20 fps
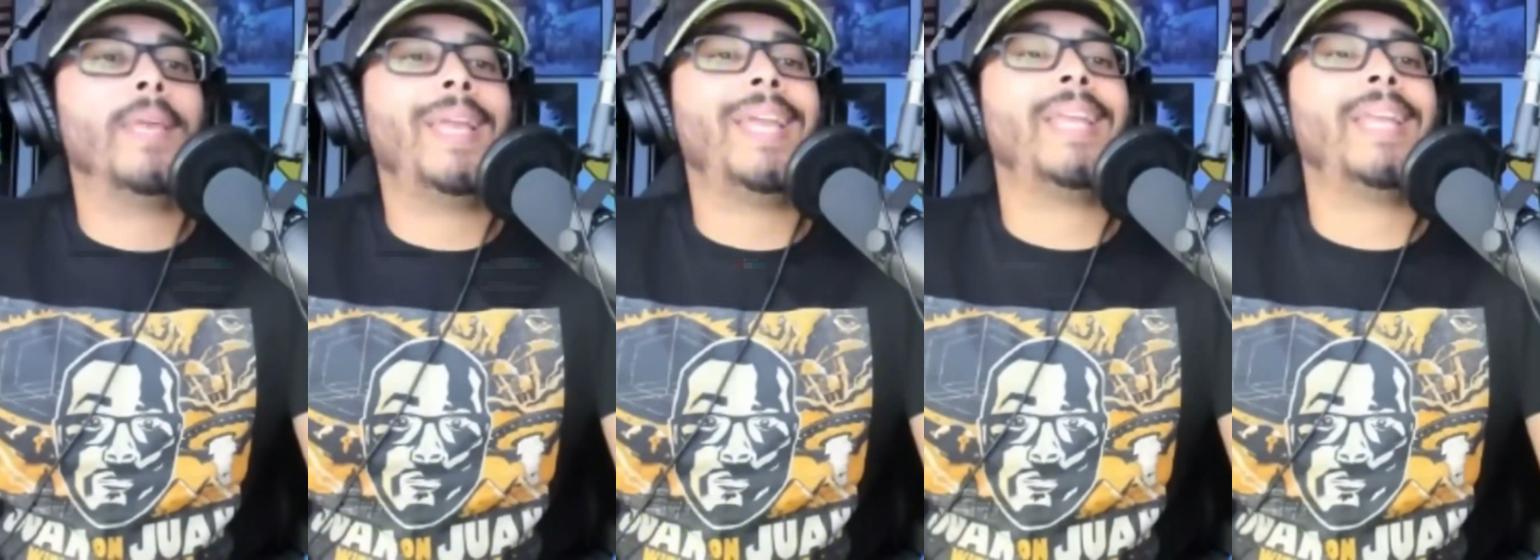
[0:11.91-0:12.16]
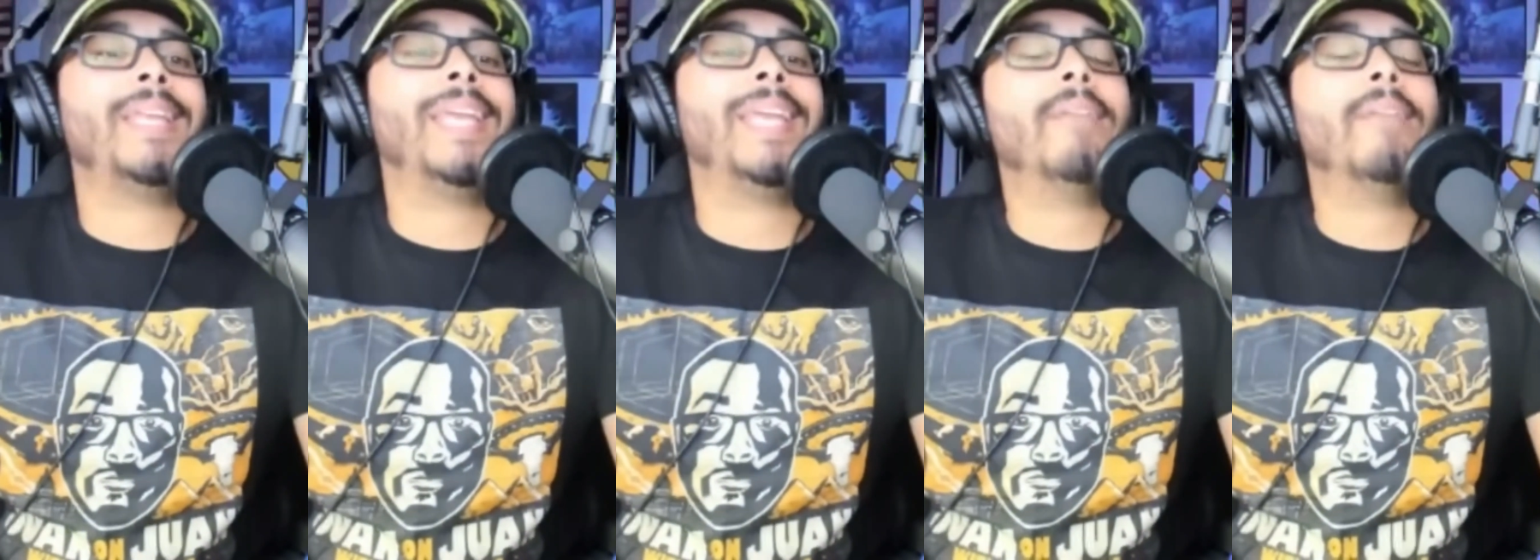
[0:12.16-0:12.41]

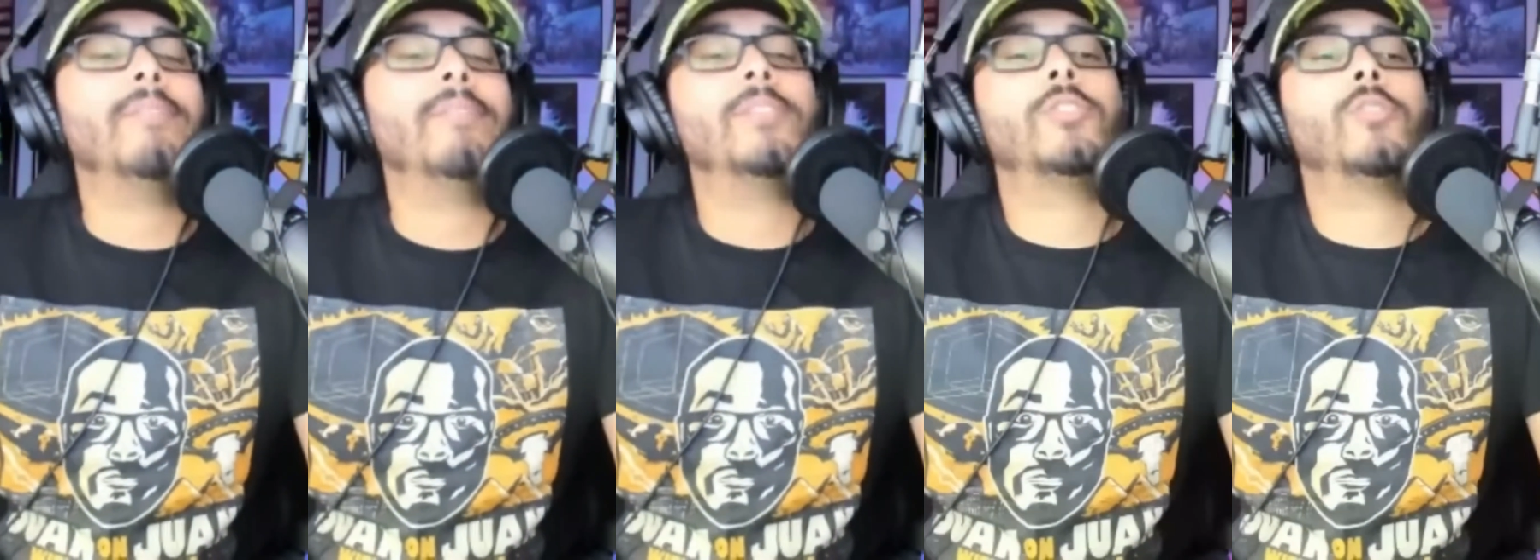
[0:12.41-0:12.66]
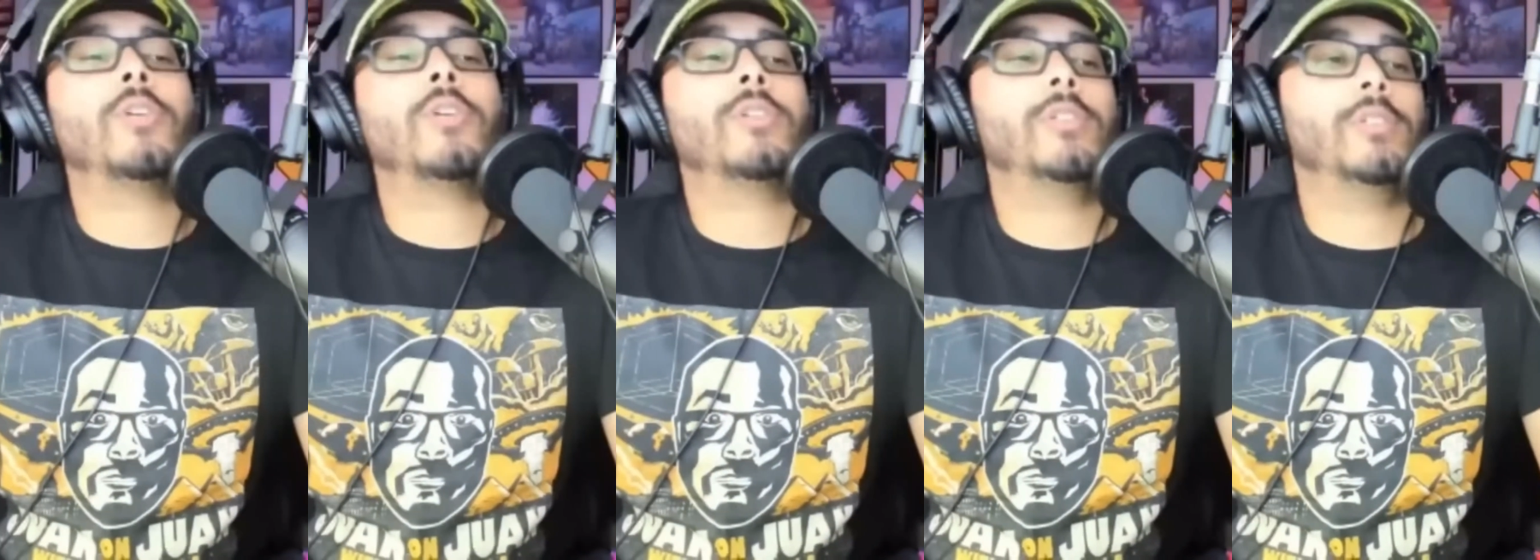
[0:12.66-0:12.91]
and gave
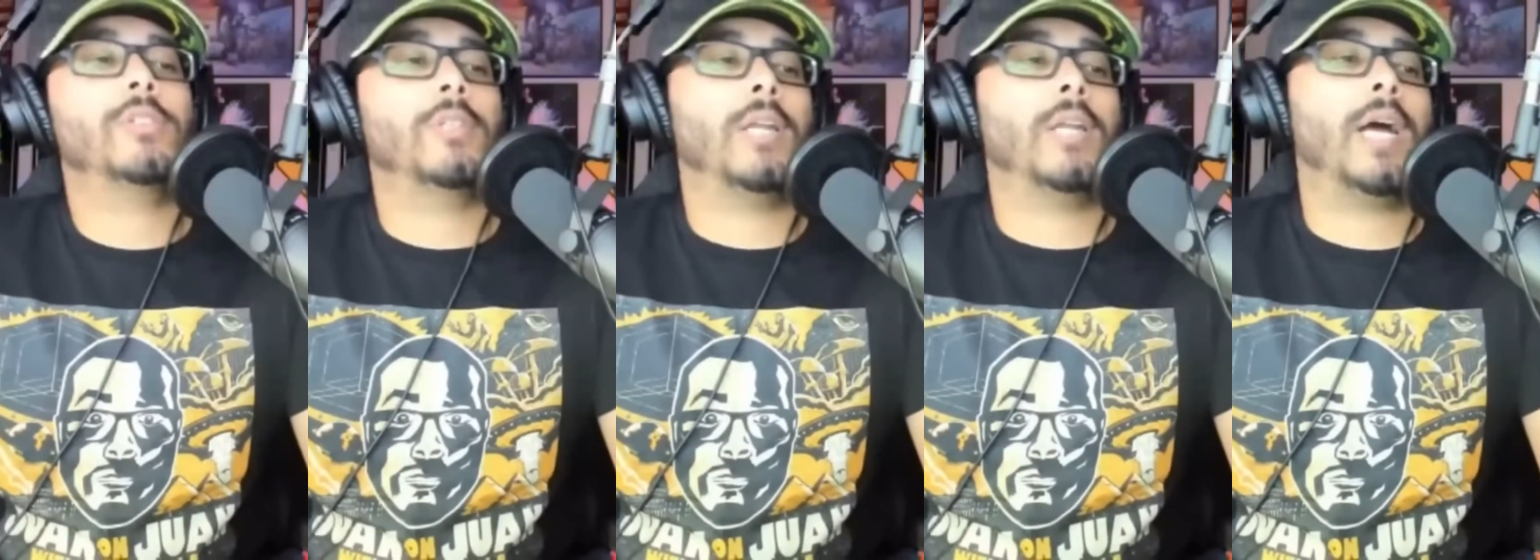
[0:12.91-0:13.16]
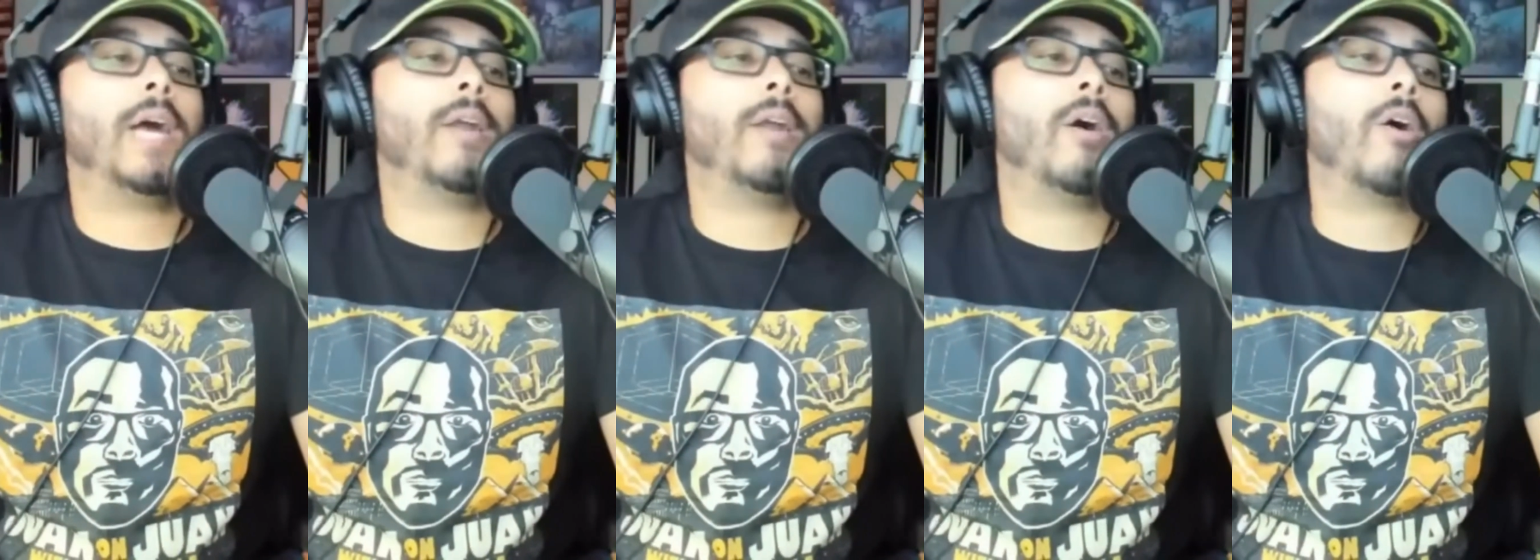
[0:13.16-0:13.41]
instructions on
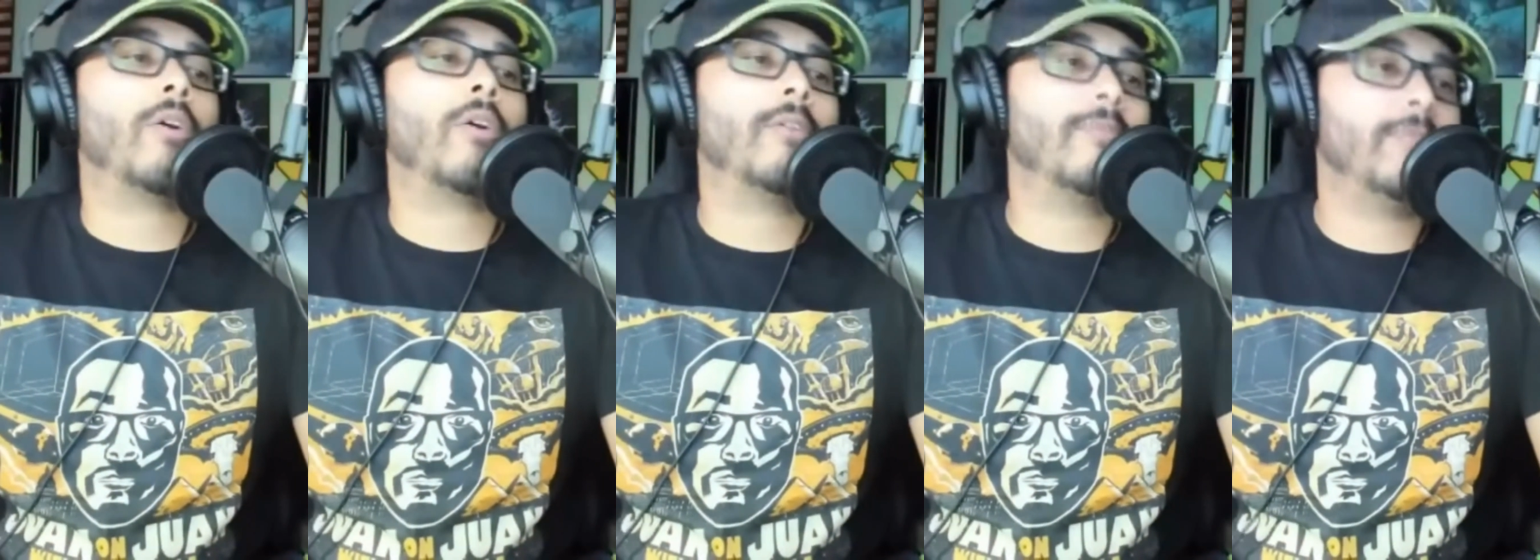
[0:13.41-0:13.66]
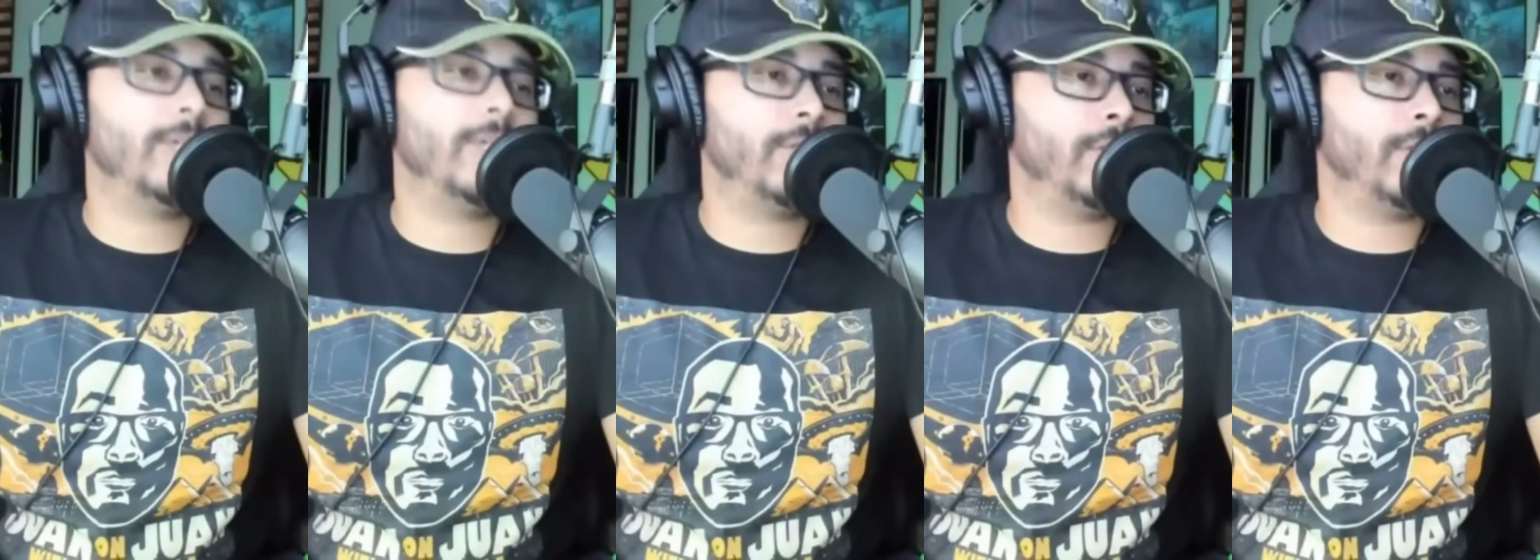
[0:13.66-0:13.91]
how to
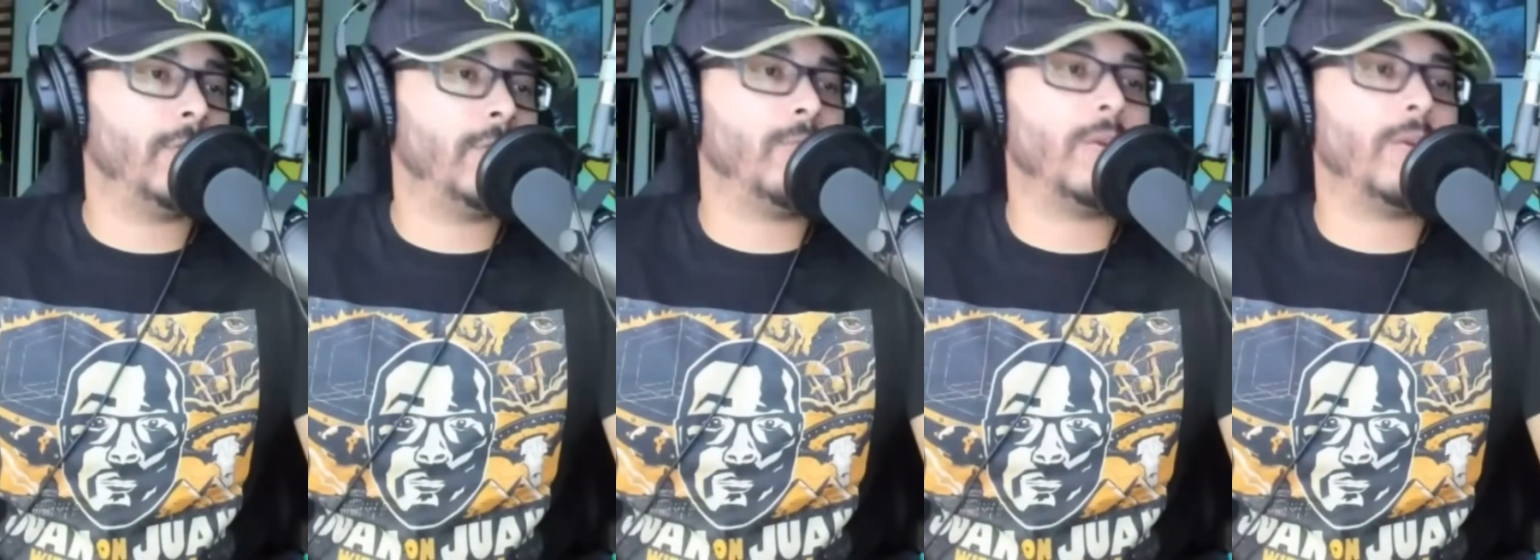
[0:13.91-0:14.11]
artificially